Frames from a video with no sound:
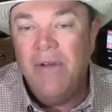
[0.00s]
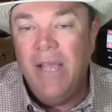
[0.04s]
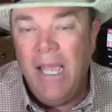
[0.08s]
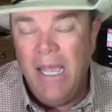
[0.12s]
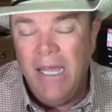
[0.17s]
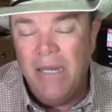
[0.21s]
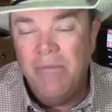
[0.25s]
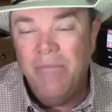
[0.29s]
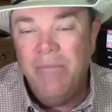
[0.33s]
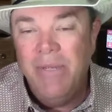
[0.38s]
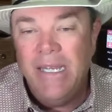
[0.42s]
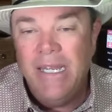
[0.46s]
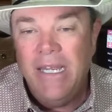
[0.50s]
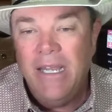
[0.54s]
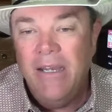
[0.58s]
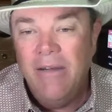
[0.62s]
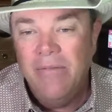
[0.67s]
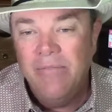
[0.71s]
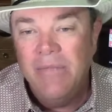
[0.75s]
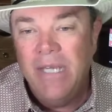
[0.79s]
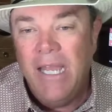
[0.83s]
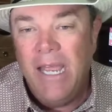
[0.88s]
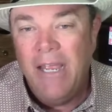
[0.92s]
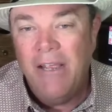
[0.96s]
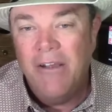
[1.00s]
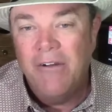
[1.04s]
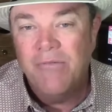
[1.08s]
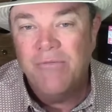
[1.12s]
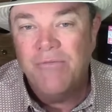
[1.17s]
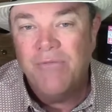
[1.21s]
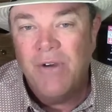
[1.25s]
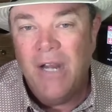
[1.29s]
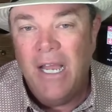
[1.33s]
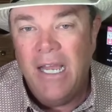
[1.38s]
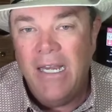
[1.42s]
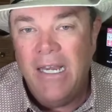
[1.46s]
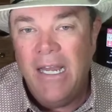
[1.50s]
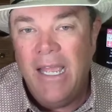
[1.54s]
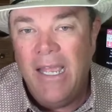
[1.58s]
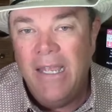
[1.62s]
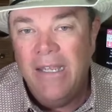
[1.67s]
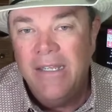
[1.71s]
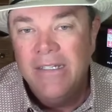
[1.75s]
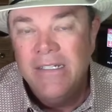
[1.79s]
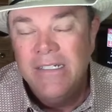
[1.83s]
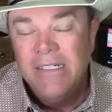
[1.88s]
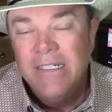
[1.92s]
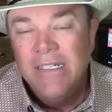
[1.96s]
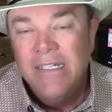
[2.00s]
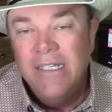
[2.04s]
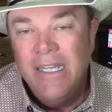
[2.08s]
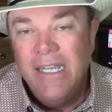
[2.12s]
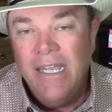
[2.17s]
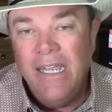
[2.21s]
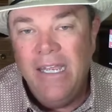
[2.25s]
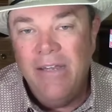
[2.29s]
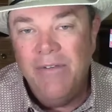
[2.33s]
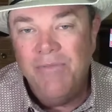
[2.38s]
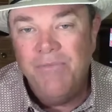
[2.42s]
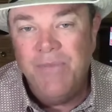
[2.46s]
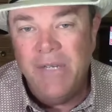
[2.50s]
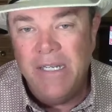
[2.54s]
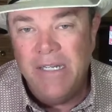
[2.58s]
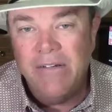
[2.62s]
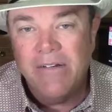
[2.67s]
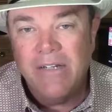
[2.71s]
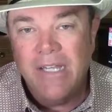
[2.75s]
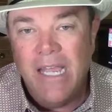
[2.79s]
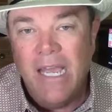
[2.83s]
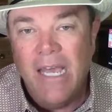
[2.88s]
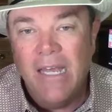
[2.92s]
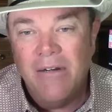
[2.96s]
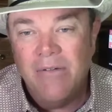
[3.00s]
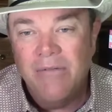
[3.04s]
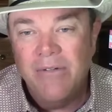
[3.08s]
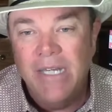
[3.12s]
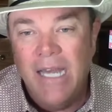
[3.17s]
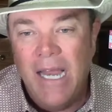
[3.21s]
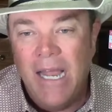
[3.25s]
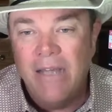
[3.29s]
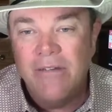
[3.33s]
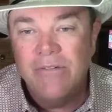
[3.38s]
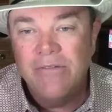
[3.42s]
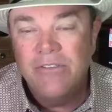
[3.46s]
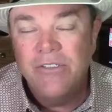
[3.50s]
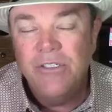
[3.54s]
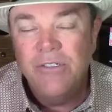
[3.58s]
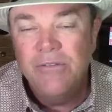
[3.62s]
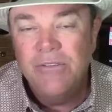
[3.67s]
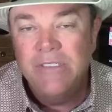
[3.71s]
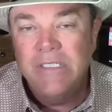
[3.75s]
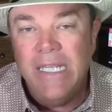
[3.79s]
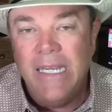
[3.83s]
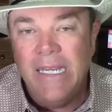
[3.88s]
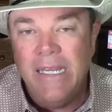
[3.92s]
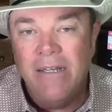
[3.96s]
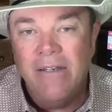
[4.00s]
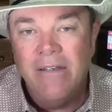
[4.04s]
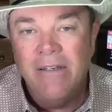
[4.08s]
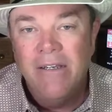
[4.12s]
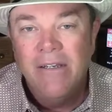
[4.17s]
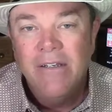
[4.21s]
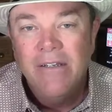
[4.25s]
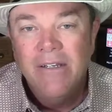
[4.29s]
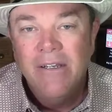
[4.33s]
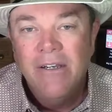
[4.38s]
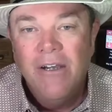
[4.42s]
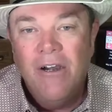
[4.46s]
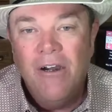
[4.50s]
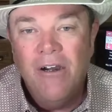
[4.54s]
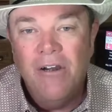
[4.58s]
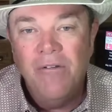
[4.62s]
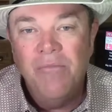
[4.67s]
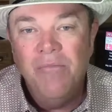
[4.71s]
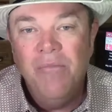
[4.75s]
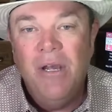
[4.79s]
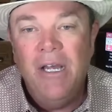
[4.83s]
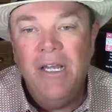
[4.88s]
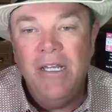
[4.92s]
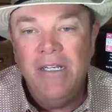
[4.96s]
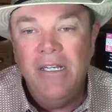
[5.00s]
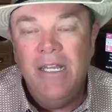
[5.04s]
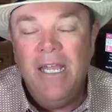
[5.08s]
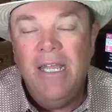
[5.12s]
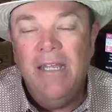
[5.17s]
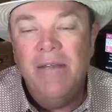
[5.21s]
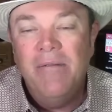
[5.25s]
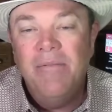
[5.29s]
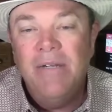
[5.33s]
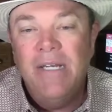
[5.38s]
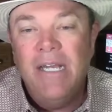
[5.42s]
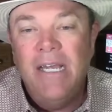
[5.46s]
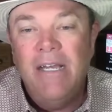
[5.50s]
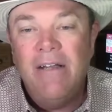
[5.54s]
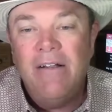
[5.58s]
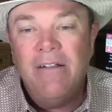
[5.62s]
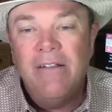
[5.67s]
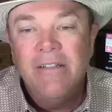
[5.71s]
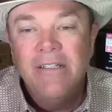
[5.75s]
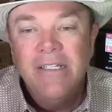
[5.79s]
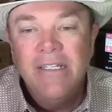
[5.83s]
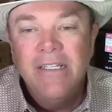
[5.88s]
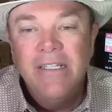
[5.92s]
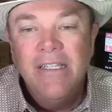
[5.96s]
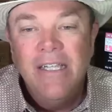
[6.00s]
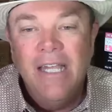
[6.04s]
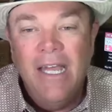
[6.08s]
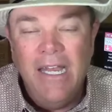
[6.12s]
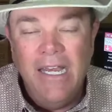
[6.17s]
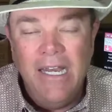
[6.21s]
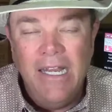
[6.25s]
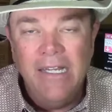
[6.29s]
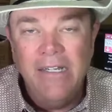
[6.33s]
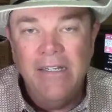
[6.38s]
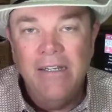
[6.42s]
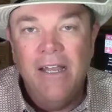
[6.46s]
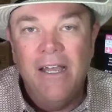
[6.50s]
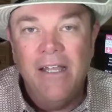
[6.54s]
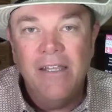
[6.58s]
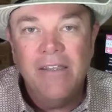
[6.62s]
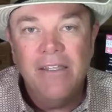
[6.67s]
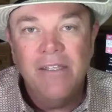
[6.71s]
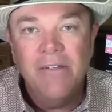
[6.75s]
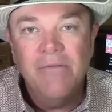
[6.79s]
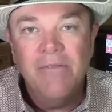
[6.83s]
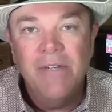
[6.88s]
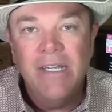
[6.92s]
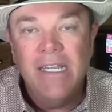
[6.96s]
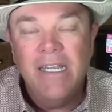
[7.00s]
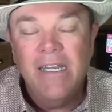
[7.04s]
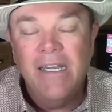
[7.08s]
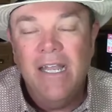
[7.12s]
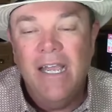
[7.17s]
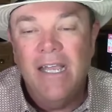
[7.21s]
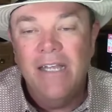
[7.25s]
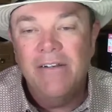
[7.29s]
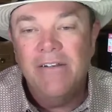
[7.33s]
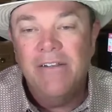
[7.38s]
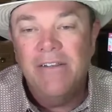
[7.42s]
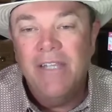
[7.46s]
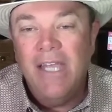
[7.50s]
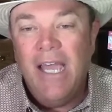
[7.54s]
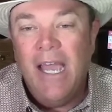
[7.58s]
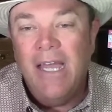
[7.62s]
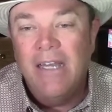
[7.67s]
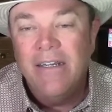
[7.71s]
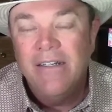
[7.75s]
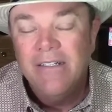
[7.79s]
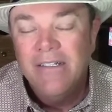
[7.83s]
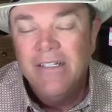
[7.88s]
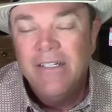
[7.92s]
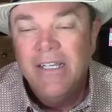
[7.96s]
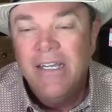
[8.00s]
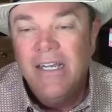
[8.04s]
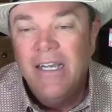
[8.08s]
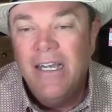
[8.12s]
We had a big up day on Friday, and feeder cattle were down 210 on Monday, but hell, that ain't nothing. We can handle that.